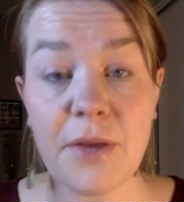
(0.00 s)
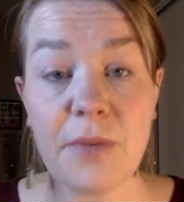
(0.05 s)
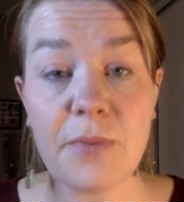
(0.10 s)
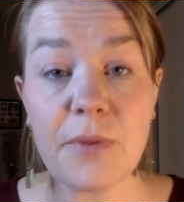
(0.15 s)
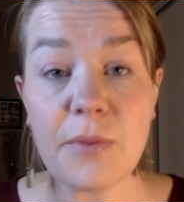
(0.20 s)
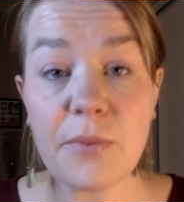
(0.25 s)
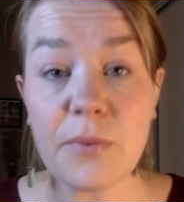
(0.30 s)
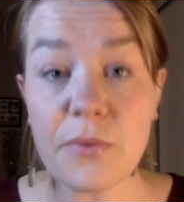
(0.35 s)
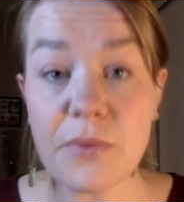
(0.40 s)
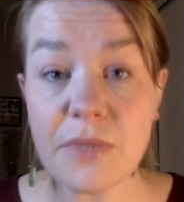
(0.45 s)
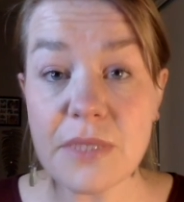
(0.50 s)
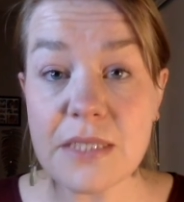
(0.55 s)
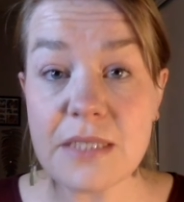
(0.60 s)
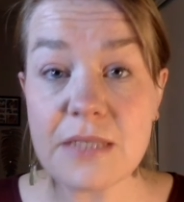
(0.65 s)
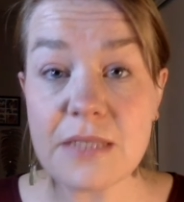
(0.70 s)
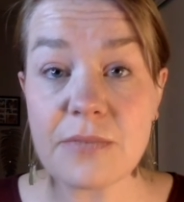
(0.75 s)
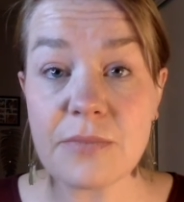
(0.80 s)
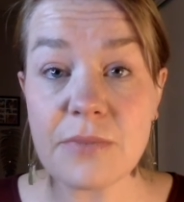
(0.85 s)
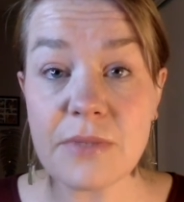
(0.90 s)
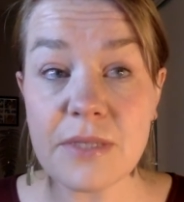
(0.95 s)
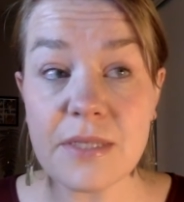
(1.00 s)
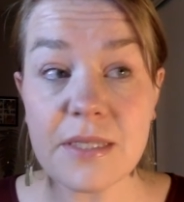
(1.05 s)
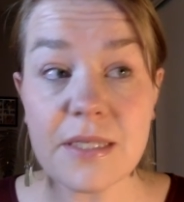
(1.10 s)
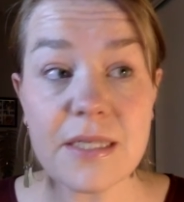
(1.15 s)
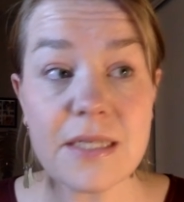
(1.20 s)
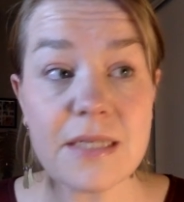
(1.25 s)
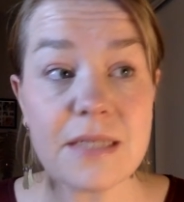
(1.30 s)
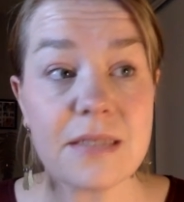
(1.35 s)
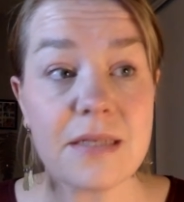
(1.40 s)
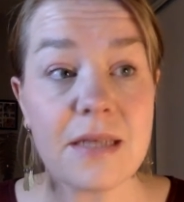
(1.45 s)
People with
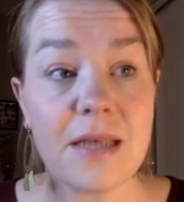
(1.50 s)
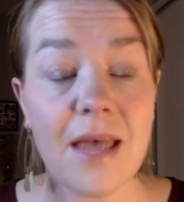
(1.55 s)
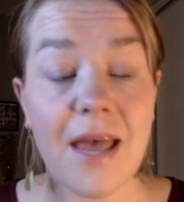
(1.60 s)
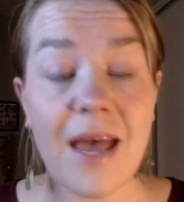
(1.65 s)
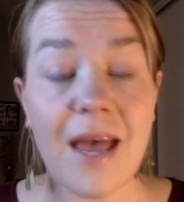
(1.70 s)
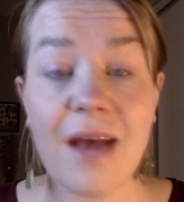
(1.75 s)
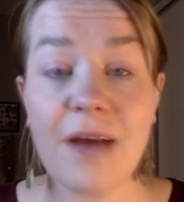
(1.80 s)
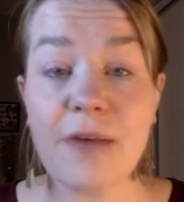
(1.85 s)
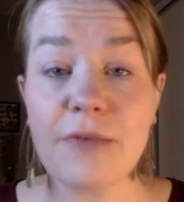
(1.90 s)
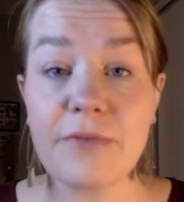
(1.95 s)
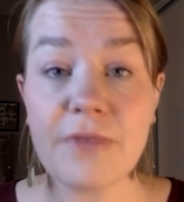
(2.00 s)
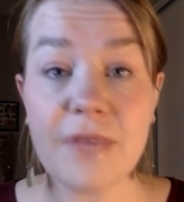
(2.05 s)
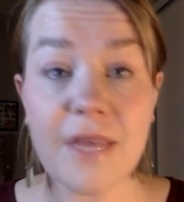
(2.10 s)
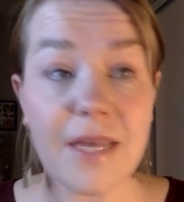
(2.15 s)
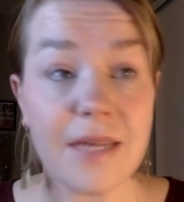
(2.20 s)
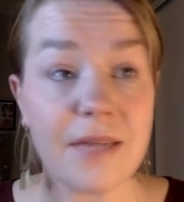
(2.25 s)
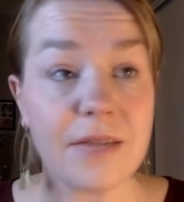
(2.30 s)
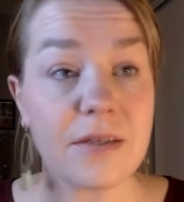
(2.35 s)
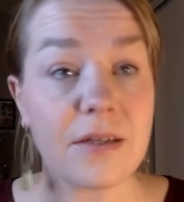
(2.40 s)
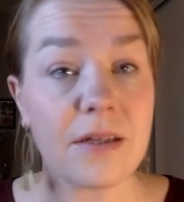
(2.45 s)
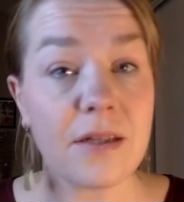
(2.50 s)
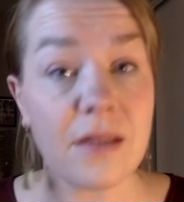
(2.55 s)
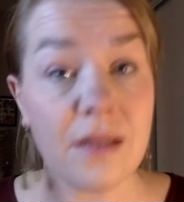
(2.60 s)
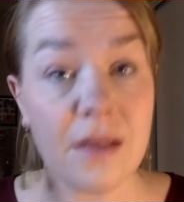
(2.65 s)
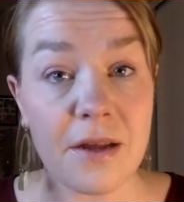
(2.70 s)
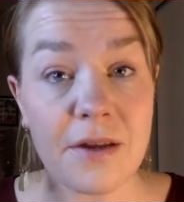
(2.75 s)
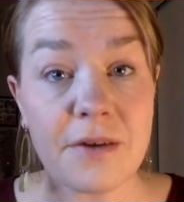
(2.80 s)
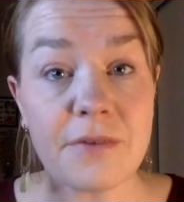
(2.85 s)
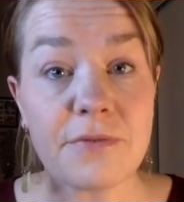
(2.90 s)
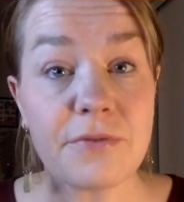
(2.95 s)
disabilities have gained a
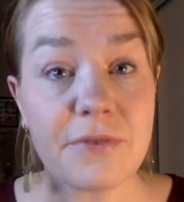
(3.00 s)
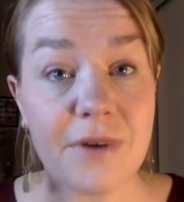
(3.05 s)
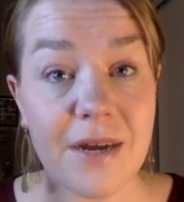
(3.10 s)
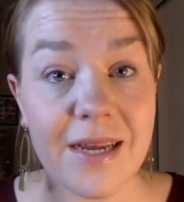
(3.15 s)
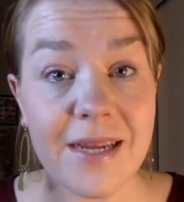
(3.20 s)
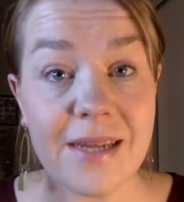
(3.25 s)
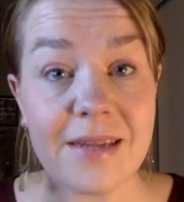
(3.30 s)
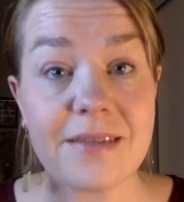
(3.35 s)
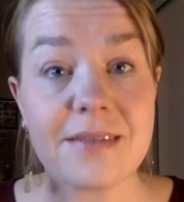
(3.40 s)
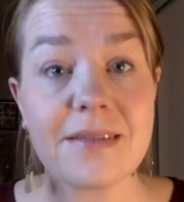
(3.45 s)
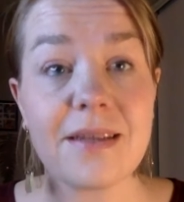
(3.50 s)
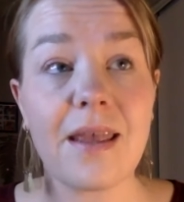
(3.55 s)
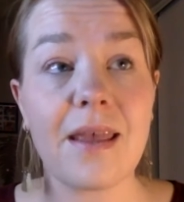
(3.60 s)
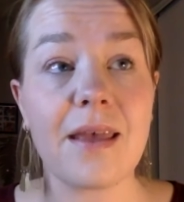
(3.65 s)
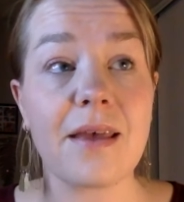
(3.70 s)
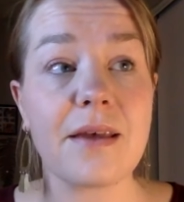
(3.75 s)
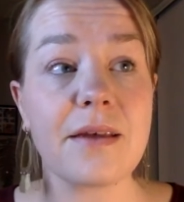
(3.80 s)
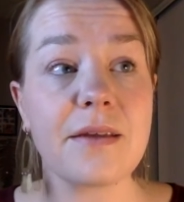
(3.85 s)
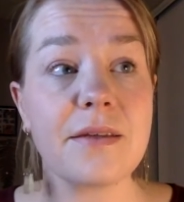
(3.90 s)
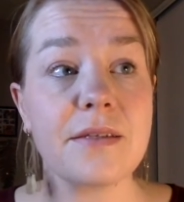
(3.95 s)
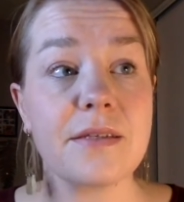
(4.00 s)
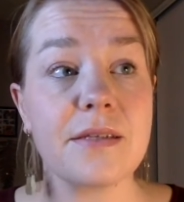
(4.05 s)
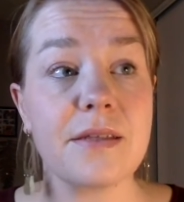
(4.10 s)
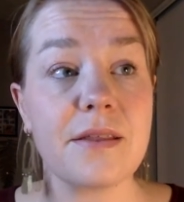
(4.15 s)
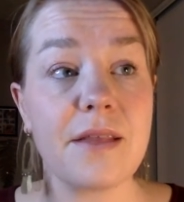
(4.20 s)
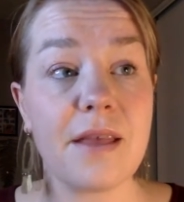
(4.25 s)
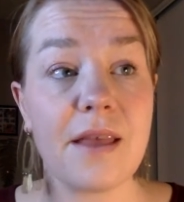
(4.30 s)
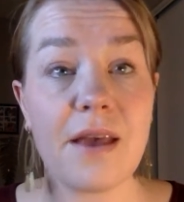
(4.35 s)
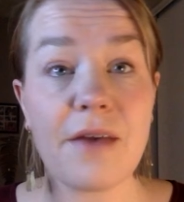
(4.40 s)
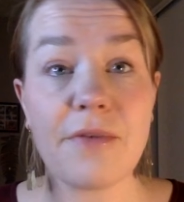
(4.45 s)
lot of rights and
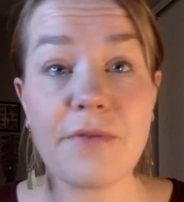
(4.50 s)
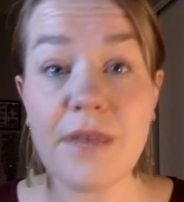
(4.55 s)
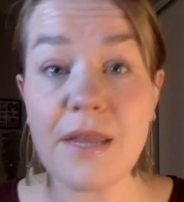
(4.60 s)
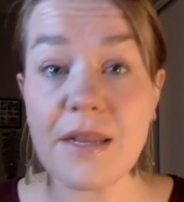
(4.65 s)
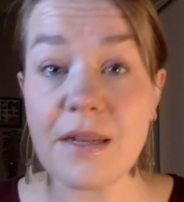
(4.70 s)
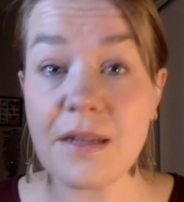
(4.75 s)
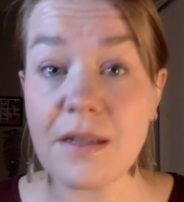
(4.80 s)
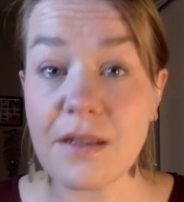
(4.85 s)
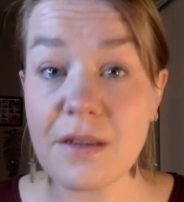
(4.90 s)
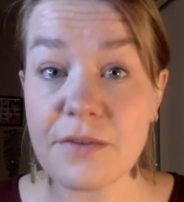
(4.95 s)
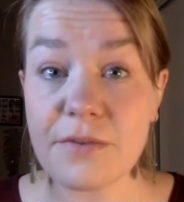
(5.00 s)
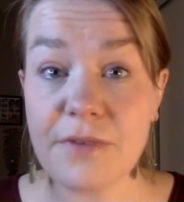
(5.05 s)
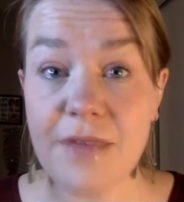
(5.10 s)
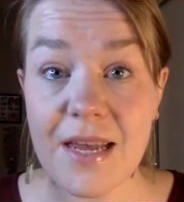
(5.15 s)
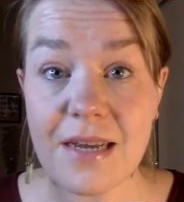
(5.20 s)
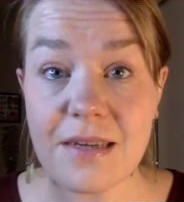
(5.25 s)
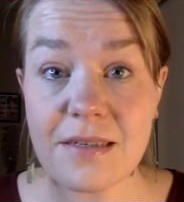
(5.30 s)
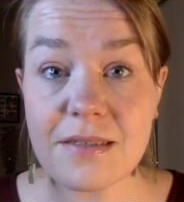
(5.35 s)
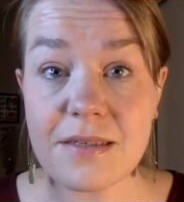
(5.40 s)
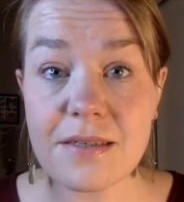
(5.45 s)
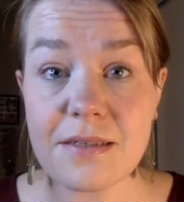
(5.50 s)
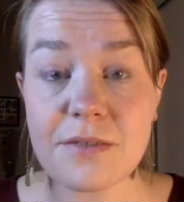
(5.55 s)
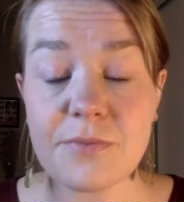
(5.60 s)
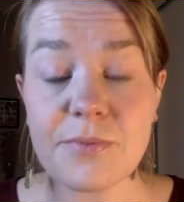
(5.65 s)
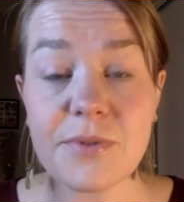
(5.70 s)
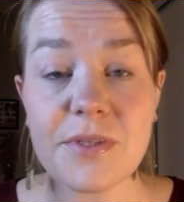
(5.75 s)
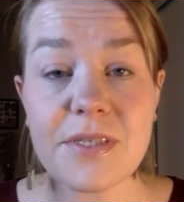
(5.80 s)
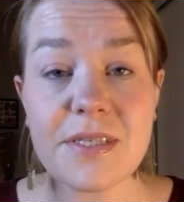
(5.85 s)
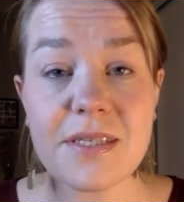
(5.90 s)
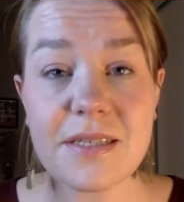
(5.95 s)
they have gained a lot of access,
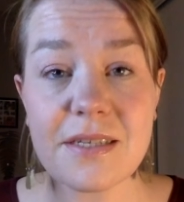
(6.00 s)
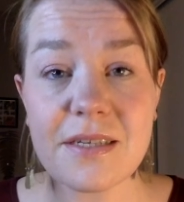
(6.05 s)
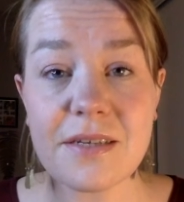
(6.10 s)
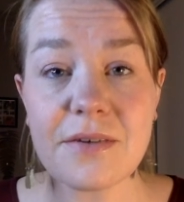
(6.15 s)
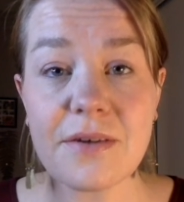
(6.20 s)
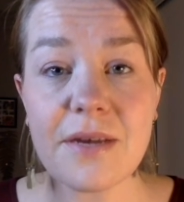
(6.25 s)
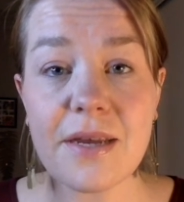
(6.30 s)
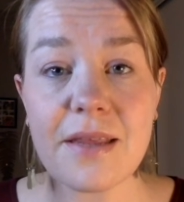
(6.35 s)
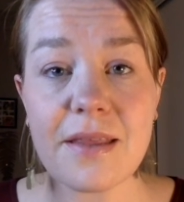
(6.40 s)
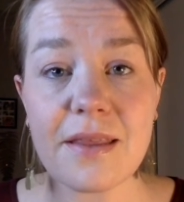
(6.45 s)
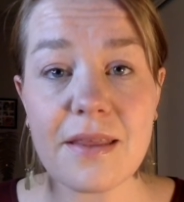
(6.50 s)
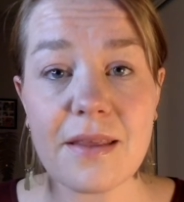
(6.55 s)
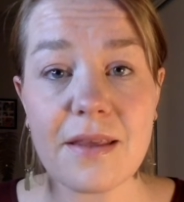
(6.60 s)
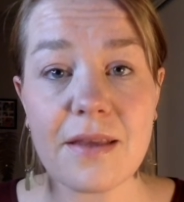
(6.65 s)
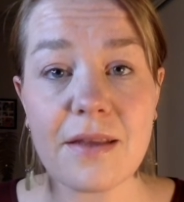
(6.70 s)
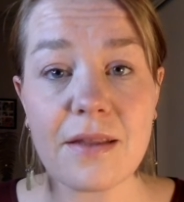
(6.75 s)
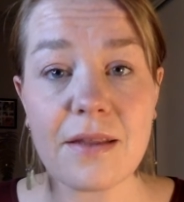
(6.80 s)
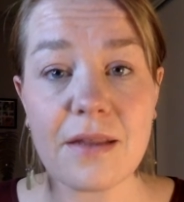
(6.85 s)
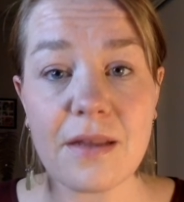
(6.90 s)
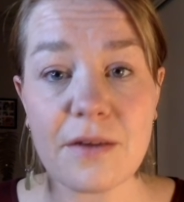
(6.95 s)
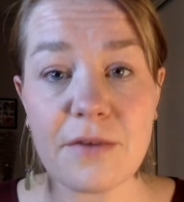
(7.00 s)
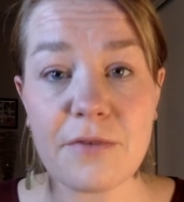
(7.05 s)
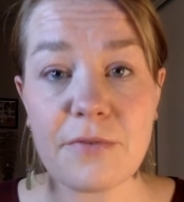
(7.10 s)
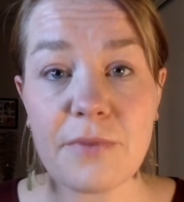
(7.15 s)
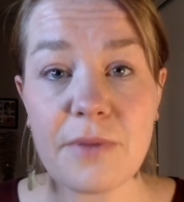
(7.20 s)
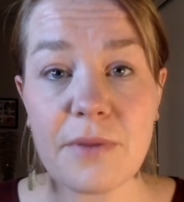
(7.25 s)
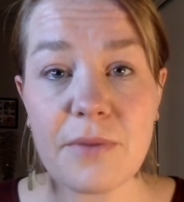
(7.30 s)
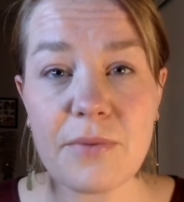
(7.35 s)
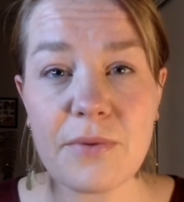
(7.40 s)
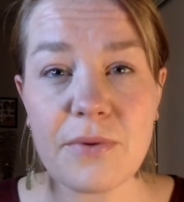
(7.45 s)
but still I think a lot of
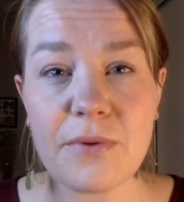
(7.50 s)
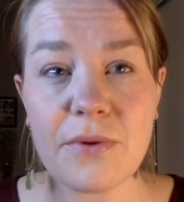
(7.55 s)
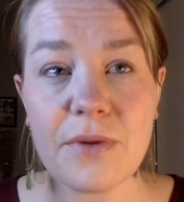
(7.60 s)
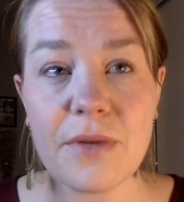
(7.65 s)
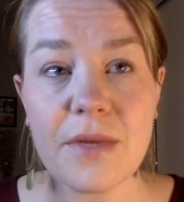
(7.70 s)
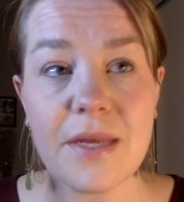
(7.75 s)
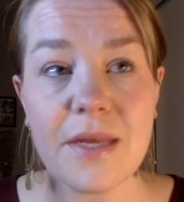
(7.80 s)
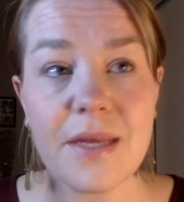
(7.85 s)
people